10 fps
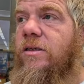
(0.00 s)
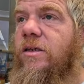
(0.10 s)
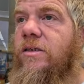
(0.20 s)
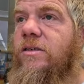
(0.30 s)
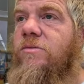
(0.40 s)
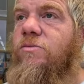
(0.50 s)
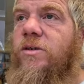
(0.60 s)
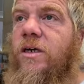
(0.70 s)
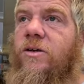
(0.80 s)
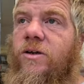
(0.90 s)
it,
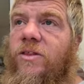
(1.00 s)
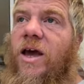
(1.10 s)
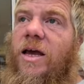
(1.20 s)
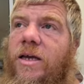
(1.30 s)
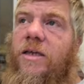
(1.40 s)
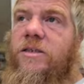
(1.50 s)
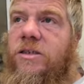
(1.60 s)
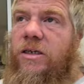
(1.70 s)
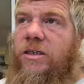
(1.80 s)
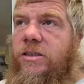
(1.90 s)
well, not only that,
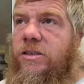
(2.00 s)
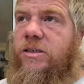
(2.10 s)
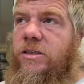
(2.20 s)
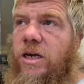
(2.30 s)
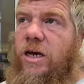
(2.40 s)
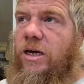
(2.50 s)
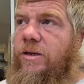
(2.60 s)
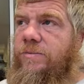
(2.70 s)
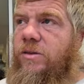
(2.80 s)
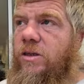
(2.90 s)
it's, it's,
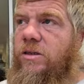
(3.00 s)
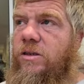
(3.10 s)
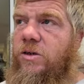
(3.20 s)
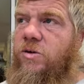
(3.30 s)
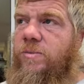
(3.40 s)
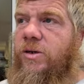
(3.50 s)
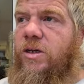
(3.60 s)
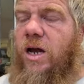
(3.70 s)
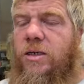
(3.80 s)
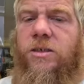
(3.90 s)
uh, the, the criminal
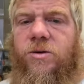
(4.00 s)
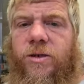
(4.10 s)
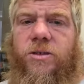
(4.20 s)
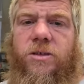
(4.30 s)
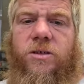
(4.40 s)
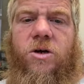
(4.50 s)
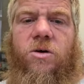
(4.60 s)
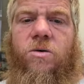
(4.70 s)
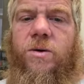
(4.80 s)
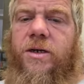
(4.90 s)
consequences
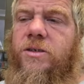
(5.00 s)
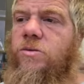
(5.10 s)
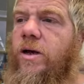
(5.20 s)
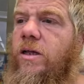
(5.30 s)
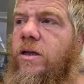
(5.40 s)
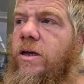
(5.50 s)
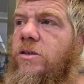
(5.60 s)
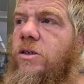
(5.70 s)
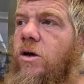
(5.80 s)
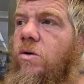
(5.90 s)
go away as well.
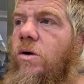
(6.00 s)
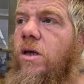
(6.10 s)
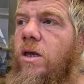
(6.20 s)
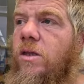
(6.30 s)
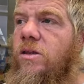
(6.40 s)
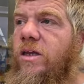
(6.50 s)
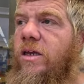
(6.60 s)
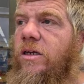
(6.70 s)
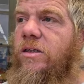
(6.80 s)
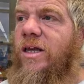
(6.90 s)
And so
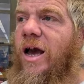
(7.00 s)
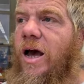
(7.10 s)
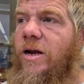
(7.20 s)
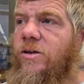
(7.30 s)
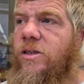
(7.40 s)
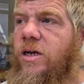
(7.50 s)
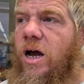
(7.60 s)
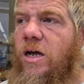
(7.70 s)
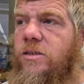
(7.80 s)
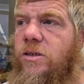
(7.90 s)
the, the higher the
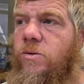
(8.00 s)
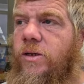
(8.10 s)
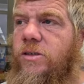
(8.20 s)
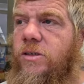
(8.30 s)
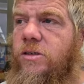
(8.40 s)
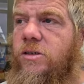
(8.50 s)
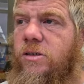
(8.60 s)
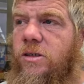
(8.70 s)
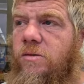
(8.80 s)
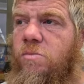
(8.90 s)
consequences,
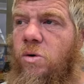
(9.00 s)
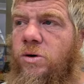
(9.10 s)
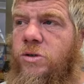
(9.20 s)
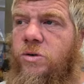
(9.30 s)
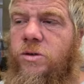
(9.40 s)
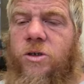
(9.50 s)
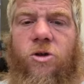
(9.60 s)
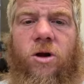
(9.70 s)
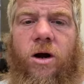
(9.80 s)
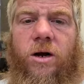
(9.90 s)
the more you can
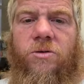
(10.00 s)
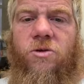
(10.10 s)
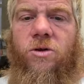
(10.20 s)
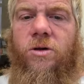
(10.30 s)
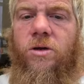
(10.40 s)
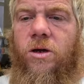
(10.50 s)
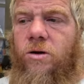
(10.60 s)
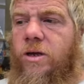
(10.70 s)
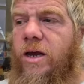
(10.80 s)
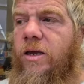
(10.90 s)
charge.
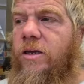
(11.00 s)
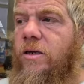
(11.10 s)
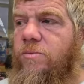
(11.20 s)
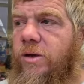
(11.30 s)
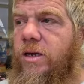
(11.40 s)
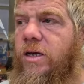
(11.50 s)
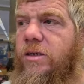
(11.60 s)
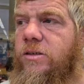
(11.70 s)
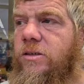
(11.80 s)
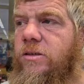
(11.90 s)
Okay.
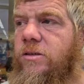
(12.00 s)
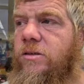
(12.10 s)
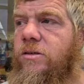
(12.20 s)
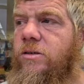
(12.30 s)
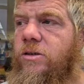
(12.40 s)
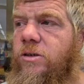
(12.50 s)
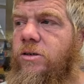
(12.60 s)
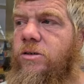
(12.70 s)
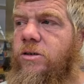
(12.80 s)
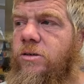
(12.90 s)
Because you,
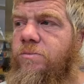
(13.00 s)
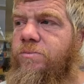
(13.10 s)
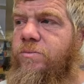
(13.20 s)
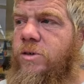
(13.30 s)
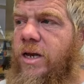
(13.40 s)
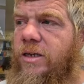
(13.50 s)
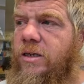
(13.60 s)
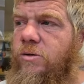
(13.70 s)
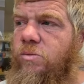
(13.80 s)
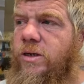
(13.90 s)
you're, you're
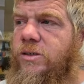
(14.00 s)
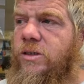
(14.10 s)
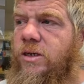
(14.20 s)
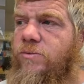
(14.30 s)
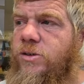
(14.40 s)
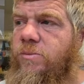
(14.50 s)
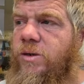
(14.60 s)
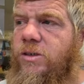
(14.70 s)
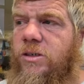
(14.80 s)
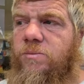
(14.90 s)
taking a risk to give
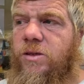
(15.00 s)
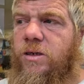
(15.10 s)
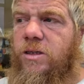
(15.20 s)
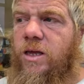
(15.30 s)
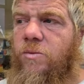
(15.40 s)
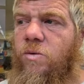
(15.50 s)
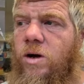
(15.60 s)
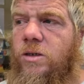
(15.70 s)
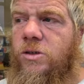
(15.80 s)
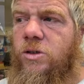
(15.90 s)
somebody something they
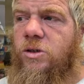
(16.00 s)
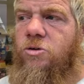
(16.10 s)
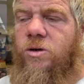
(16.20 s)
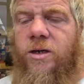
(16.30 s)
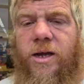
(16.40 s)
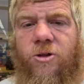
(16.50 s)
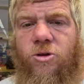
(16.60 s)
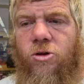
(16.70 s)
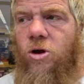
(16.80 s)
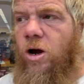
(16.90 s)
want so that you can
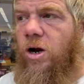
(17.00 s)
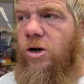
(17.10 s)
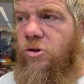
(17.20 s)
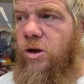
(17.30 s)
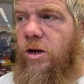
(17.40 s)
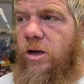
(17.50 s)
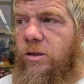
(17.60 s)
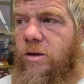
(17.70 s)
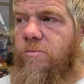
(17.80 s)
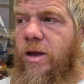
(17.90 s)
catch a charge
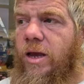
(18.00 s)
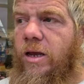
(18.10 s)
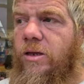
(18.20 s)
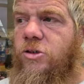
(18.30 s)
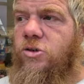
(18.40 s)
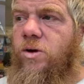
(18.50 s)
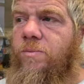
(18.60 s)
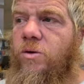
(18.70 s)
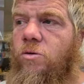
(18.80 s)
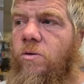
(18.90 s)
that may
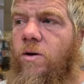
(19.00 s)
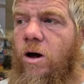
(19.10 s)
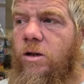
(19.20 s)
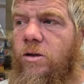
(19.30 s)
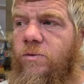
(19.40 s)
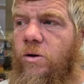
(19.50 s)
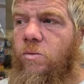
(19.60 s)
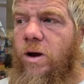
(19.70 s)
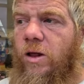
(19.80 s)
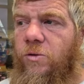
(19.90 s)
strip you of all of your
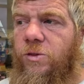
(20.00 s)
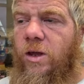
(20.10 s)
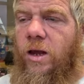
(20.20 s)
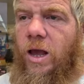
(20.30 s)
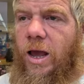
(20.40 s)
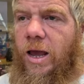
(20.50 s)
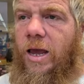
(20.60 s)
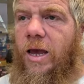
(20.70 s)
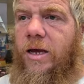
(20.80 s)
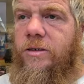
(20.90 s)
wealth
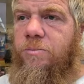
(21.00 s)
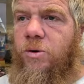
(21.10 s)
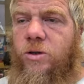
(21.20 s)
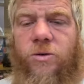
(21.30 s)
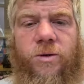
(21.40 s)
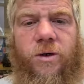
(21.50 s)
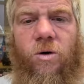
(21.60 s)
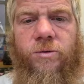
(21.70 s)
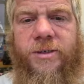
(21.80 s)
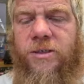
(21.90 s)
and put you in a
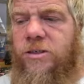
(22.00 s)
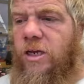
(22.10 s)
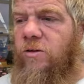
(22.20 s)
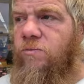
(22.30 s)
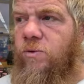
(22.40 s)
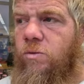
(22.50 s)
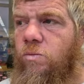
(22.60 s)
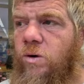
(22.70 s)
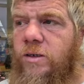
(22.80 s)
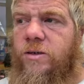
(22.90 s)
holding cell for
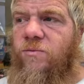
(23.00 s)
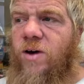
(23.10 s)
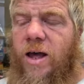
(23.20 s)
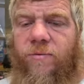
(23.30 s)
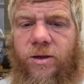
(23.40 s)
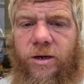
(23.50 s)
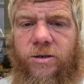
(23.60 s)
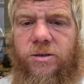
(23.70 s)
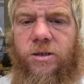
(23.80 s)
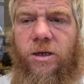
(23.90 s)
one to five
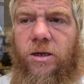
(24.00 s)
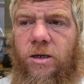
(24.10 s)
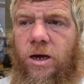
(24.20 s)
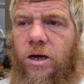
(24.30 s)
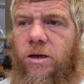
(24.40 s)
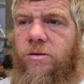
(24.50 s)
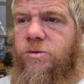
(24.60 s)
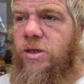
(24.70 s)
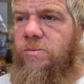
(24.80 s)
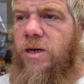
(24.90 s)
years, uh,
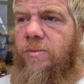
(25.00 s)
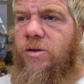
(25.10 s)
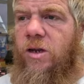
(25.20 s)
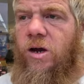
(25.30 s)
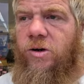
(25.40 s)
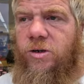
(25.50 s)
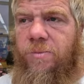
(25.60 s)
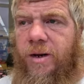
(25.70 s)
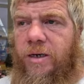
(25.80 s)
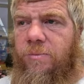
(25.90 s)
sometimes longer,
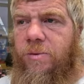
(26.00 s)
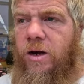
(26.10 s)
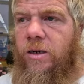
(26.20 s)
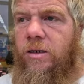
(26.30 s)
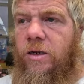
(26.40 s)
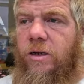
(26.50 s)
depending upon